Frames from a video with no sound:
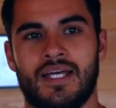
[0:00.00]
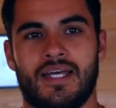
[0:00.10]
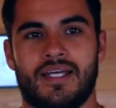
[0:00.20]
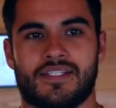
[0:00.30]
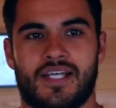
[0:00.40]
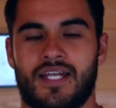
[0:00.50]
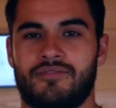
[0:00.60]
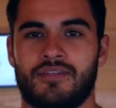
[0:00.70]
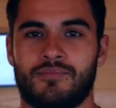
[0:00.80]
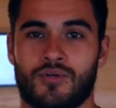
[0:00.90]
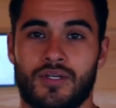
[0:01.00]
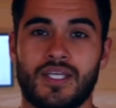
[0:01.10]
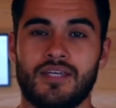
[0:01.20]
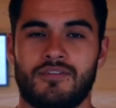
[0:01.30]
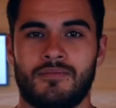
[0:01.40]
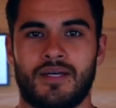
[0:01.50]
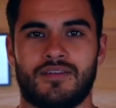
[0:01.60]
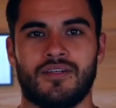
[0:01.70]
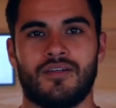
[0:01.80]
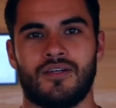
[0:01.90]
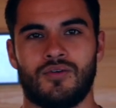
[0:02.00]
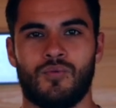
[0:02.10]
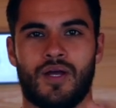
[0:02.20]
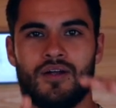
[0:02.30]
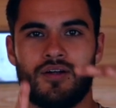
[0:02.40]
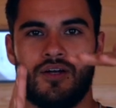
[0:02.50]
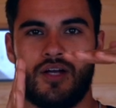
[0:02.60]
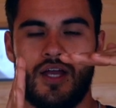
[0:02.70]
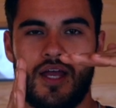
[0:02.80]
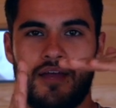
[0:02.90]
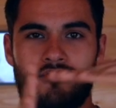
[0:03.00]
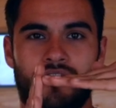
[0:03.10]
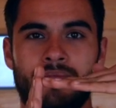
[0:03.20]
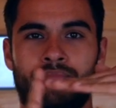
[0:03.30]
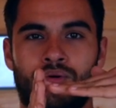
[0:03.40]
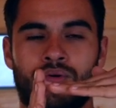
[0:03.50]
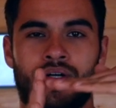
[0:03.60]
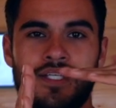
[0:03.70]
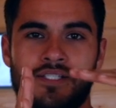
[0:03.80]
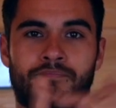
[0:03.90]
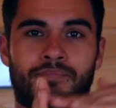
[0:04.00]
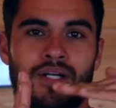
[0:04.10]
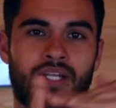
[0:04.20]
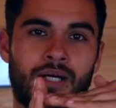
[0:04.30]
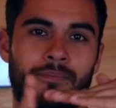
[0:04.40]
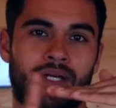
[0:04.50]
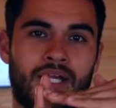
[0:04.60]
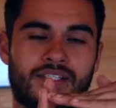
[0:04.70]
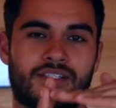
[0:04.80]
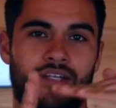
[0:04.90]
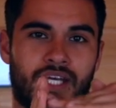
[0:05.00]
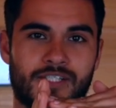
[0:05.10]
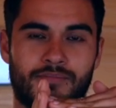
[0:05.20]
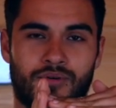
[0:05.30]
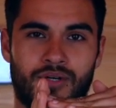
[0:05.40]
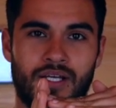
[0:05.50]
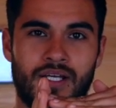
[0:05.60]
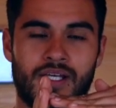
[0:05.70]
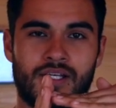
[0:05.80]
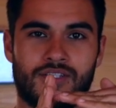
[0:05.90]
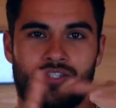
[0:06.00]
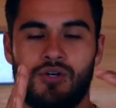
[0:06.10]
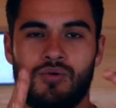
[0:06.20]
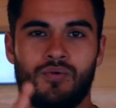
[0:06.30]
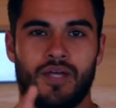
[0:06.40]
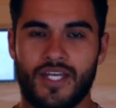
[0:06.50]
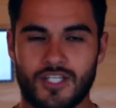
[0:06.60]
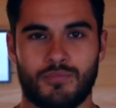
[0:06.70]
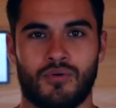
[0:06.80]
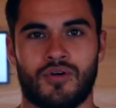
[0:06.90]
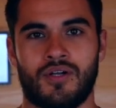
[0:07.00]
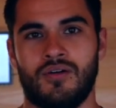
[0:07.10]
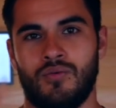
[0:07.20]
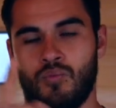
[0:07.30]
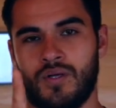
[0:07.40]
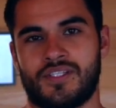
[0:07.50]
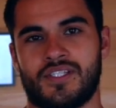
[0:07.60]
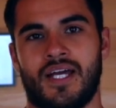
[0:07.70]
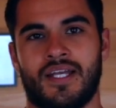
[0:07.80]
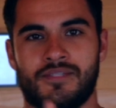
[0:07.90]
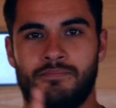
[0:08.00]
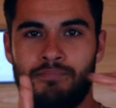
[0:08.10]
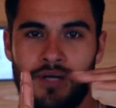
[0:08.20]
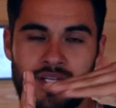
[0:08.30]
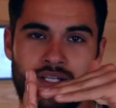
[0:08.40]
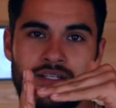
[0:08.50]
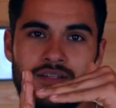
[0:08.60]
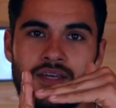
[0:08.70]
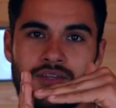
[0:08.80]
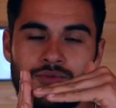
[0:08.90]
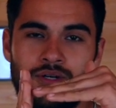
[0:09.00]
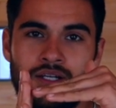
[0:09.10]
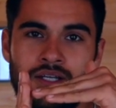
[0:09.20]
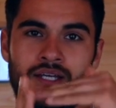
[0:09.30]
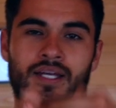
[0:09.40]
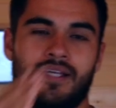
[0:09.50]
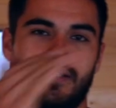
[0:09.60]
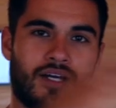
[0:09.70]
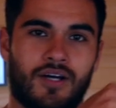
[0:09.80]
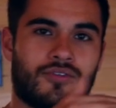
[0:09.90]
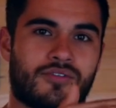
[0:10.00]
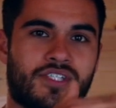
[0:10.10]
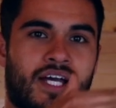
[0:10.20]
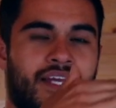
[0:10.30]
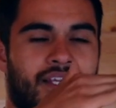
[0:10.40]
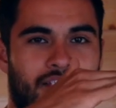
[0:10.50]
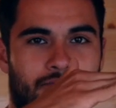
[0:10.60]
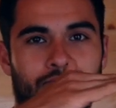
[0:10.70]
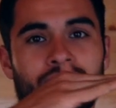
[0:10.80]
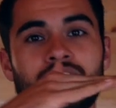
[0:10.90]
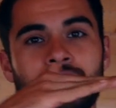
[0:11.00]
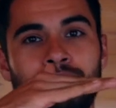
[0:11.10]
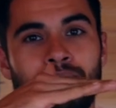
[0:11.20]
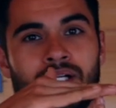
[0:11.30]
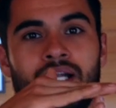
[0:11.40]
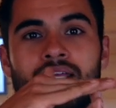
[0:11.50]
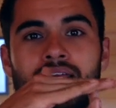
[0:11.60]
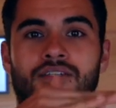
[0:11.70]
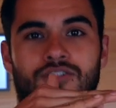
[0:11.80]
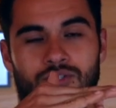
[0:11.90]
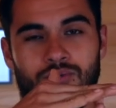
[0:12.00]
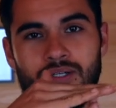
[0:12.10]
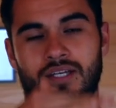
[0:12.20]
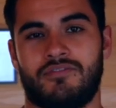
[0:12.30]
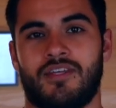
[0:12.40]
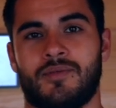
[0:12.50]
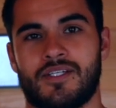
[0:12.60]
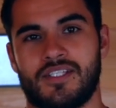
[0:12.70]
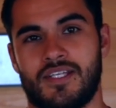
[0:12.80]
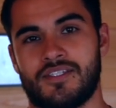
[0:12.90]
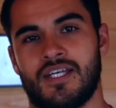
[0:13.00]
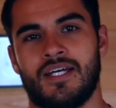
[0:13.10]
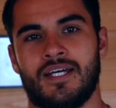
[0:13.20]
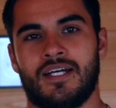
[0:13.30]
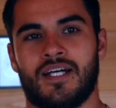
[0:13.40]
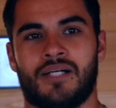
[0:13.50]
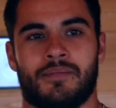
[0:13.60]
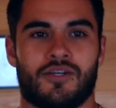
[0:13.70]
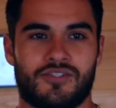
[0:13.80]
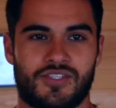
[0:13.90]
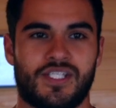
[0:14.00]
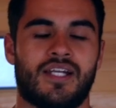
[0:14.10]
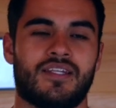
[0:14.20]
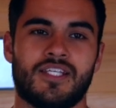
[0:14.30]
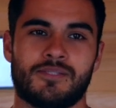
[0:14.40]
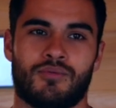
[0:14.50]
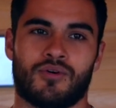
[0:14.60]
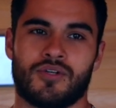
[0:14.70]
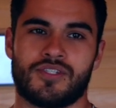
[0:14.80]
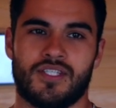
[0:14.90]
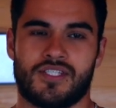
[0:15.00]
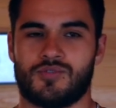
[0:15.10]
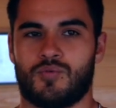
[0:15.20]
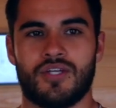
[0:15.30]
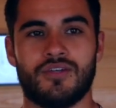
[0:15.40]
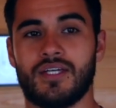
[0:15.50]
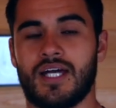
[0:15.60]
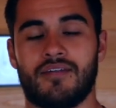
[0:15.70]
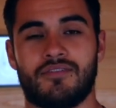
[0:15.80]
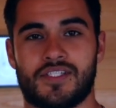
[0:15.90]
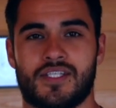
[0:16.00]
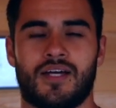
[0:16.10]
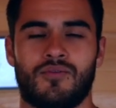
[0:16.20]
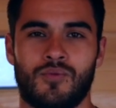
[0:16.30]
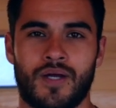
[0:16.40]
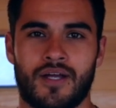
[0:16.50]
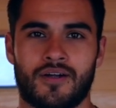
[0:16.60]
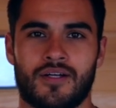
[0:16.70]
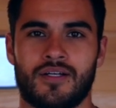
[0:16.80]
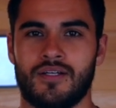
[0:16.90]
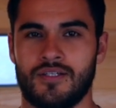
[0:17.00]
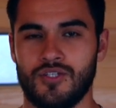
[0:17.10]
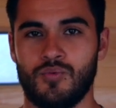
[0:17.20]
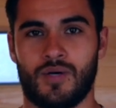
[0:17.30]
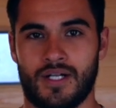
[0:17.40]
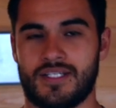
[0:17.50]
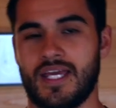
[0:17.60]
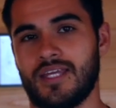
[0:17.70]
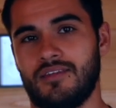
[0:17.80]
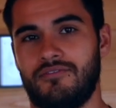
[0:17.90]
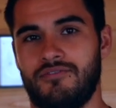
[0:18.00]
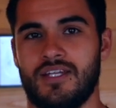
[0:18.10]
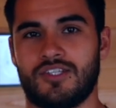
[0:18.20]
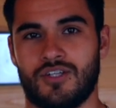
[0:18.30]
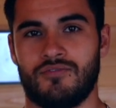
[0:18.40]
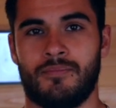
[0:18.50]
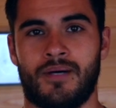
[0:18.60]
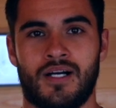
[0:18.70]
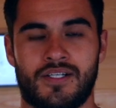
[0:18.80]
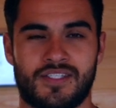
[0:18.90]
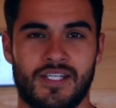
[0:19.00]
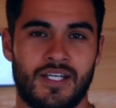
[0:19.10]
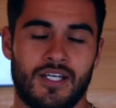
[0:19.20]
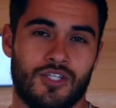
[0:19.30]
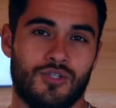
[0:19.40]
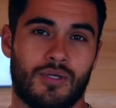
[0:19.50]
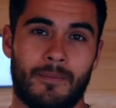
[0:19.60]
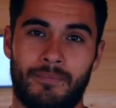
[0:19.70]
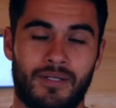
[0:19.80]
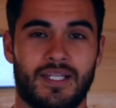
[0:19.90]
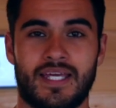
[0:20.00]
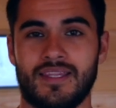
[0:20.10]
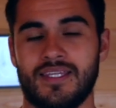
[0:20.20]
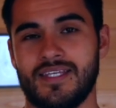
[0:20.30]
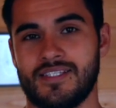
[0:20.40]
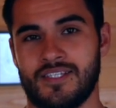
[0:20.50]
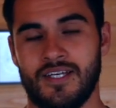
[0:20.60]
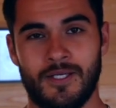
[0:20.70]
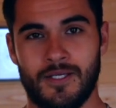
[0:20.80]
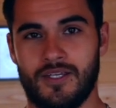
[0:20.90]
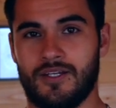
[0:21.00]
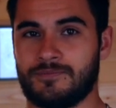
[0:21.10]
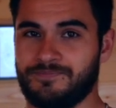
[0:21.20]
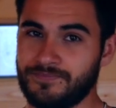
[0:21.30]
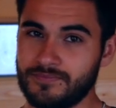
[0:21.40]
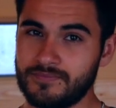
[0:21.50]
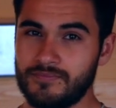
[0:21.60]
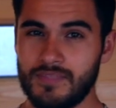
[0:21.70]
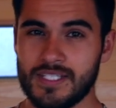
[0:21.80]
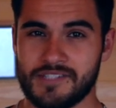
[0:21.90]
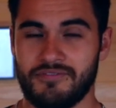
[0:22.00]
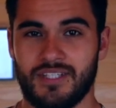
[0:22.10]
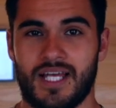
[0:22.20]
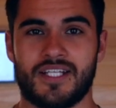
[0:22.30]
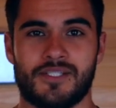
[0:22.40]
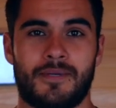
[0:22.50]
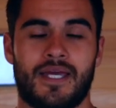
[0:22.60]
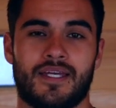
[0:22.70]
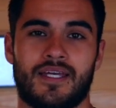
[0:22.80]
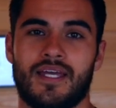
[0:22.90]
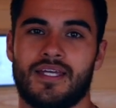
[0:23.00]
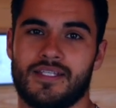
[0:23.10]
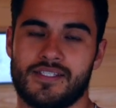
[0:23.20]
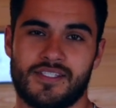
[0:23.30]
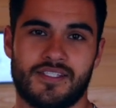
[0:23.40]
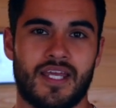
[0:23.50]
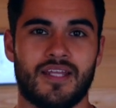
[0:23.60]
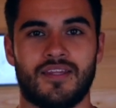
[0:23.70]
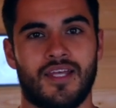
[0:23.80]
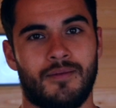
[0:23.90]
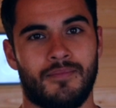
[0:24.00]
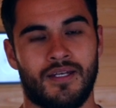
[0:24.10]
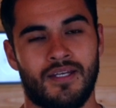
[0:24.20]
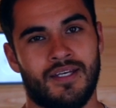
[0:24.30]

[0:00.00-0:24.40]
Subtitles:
is kind of a more even method where every board is butting up against the next board. So each board, one side is butting into the other one, and the other side is being butted into, if that makes sense. I also sanded these boards. This is where you can kind of decide where you want to take the finish of the box. You could plane these, as flat as a pancake and stain them and